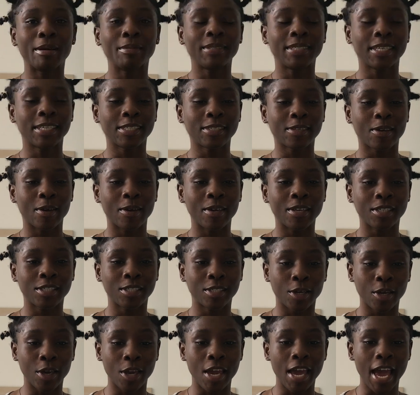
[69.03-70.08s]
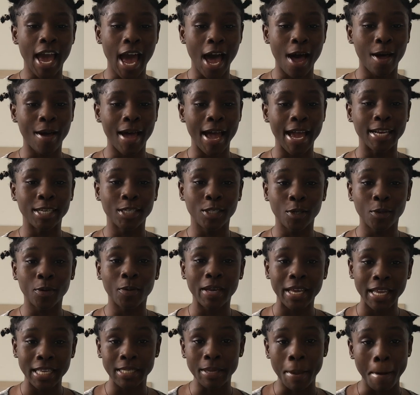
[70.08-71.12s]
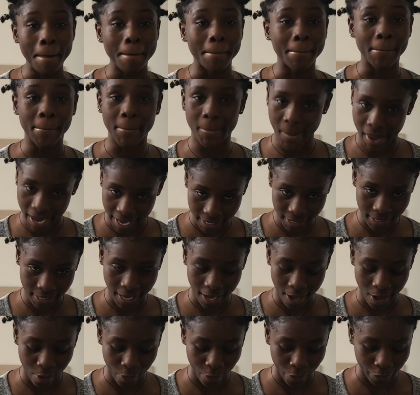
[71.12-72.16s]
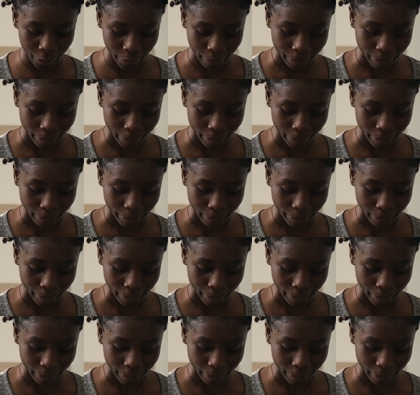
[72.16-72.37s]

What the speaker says: I'm just going to show you how I do it myself.